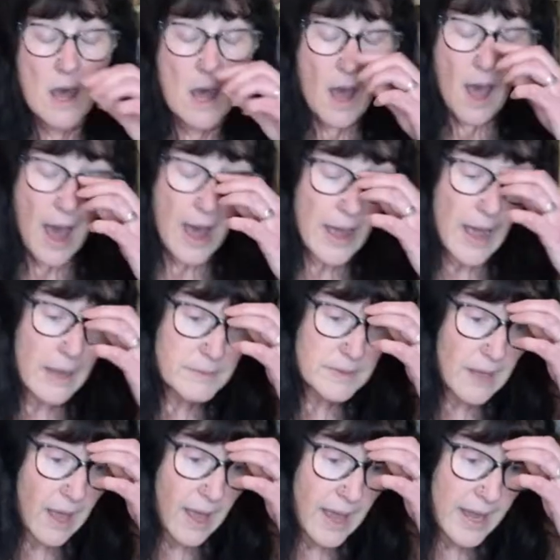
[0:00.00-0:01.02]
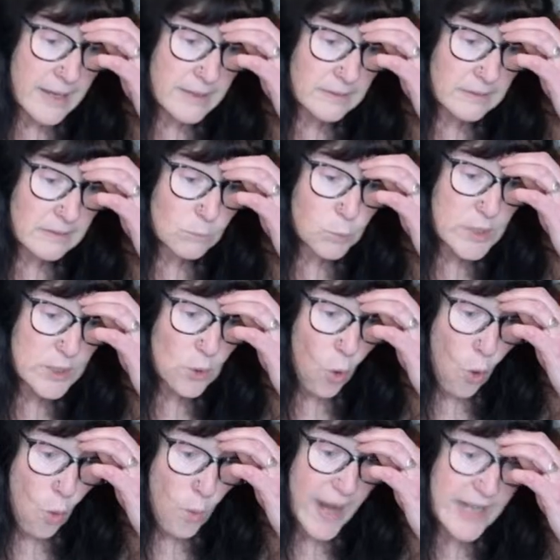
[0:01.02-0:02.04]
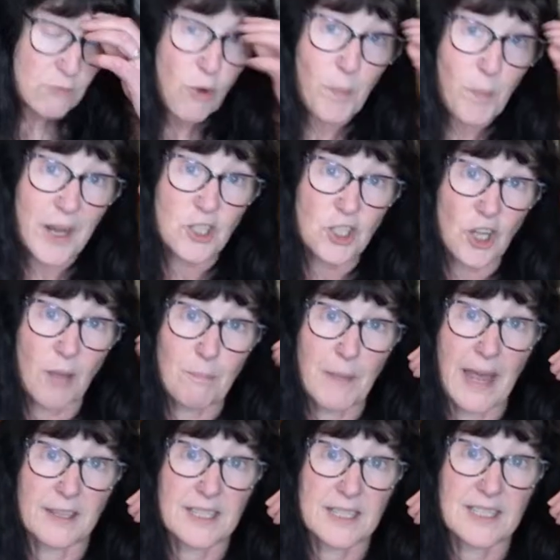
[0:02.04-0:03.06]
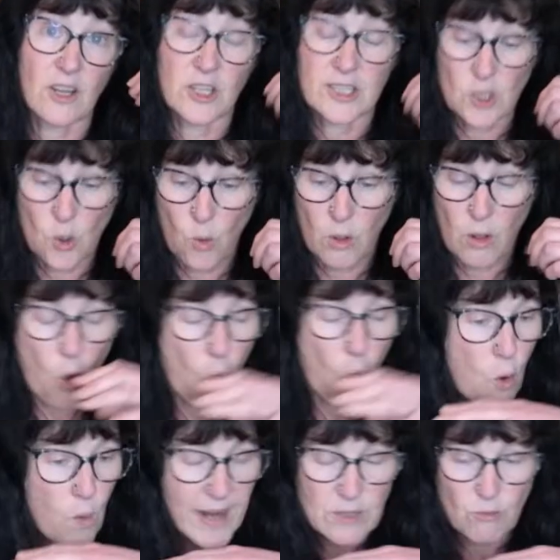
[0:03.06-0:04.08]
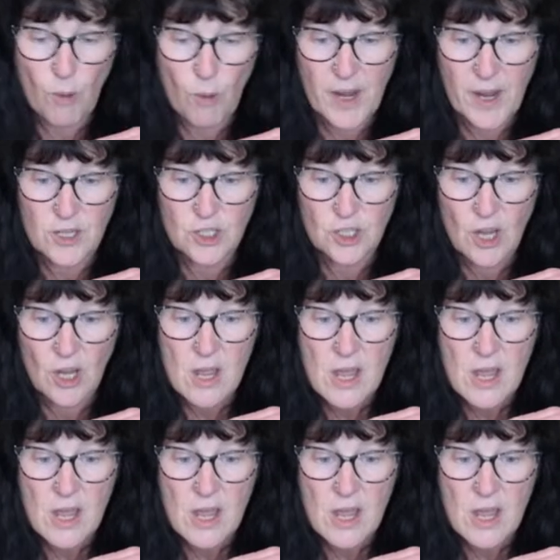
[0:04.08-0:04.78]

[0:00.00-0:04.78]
I was always rubbish at maths at school, always rubbish.